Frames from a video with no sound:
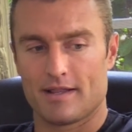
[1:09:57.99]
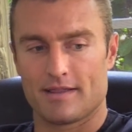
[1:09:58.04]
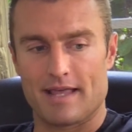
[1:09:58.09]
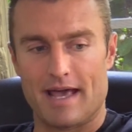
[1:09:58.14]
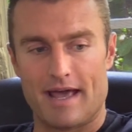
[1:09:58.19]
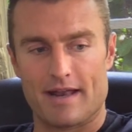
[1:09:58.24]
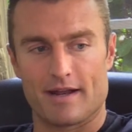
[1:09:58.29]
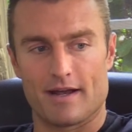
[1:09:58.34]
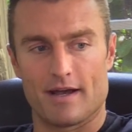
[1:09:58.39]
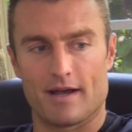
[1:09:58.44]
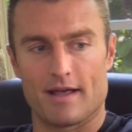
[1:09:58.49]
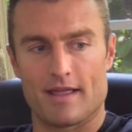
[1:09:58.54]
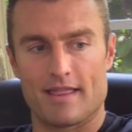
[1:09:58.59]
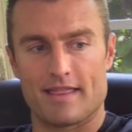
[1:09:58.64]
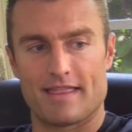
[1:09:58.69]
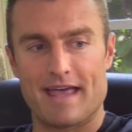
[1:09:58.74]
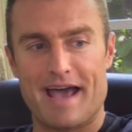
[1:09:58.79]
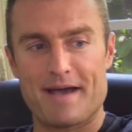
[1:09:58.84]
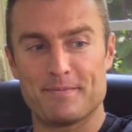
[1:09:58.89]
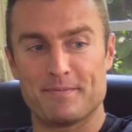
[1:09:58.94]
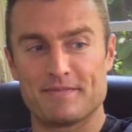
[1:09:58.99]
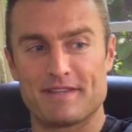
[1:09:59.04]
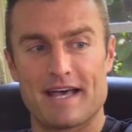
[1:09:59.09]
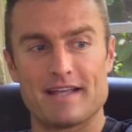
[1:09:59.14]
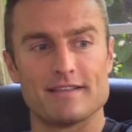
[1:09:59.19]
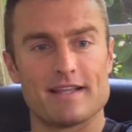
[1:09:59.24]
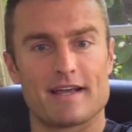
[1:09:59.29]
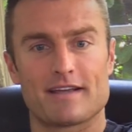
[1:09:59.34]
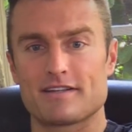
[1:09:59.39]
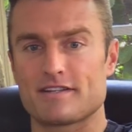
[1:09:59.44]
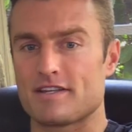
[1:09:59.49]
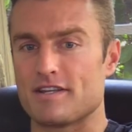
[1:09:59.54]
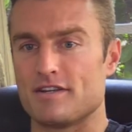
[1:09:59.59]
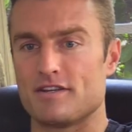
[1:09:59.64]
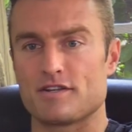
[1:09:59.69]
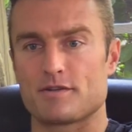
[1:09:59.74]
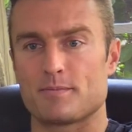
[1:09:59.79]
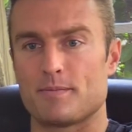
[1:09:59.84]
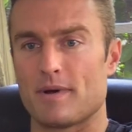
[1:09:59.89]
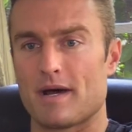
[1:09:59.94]
that uh, that that legacy
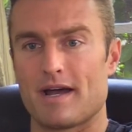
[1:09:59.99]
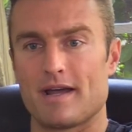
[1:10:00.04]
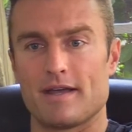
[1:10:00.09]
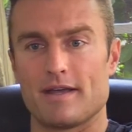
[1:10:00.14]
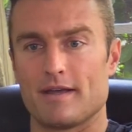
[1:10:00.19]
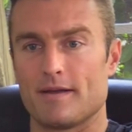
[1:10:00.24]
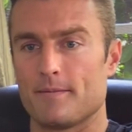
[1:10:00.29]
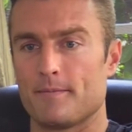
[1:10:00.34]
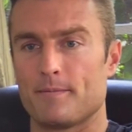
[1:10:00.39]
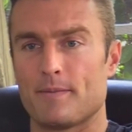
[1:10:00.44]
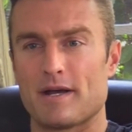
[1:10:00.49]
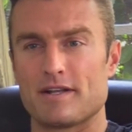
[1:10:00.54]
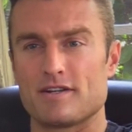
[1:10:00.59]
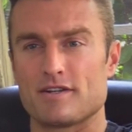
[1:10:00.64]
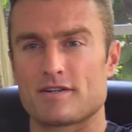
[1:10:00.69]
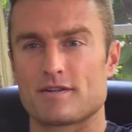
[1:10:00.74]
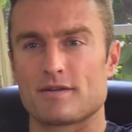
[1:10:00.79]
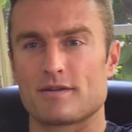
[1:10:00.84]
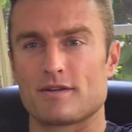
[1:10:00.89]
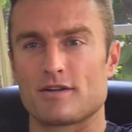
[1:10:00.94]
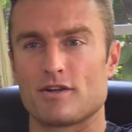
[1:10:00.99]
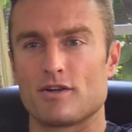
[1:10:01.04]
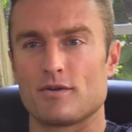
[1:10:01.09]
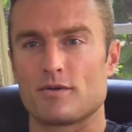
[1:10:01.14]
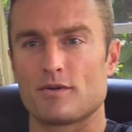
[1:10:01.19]
just by by just